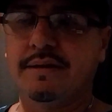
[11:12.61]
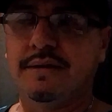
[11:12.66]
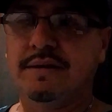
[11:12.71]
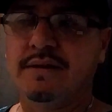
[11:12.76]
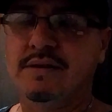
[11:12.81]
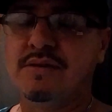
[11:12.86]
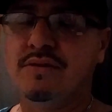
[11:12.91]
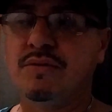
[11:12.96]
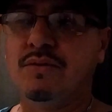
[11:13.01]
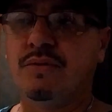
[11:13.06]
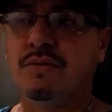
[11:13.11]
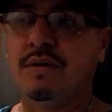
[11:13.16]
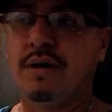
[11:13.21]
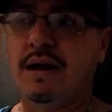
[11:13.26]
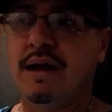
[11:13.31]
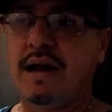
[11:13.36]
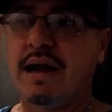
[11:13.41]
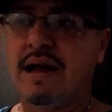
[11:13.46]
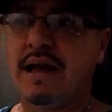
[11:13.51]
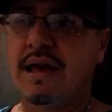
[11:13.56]
you know,
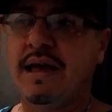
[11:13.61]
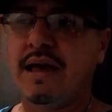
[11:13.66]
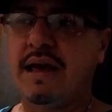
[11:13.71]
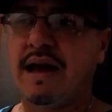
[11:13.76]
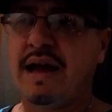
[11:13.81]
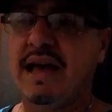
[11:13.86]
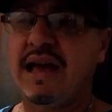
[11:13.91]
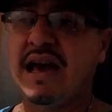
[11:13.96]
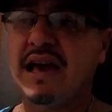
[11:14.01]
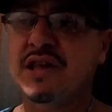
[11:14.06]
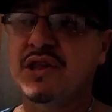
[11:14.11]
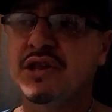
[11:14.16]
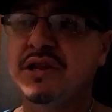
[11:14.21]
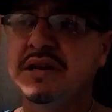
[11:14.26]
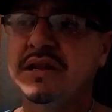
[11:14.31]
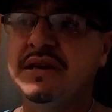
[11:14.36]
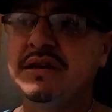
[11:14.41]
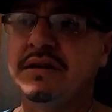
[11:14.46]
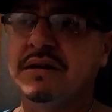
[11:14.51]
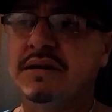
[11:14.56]
I
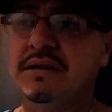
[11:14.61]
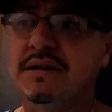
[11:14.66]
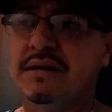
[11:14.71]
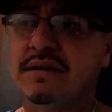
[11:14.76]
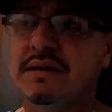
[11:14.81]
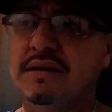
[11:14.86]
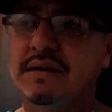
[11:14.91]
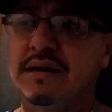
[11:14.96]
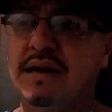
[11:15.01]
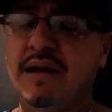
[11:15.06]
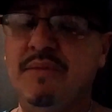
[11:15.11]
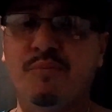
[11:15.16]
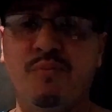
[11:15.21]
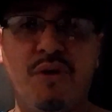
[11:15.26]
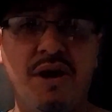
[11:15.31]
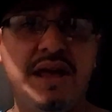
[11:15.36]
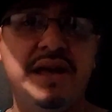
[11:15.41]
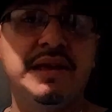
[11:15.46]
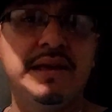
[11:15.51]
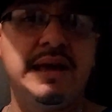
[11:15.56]
actually I
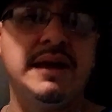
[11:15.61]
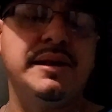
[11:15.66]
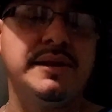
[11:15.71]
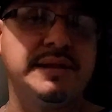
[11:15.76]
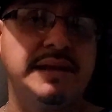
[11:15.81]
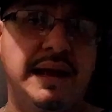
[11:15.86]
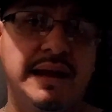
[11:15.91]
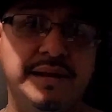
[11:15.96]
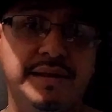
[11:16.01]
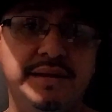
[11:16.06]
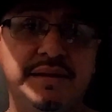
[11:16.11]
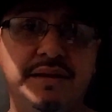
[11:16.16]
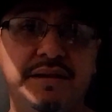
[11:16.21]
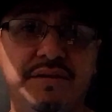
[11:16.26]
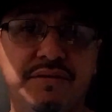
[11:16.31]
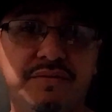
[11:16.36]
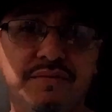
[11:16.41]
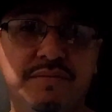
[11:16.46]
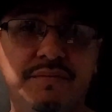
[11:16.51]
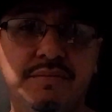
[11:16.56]
pray against that
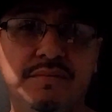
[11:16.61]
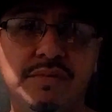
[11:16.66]
stuff.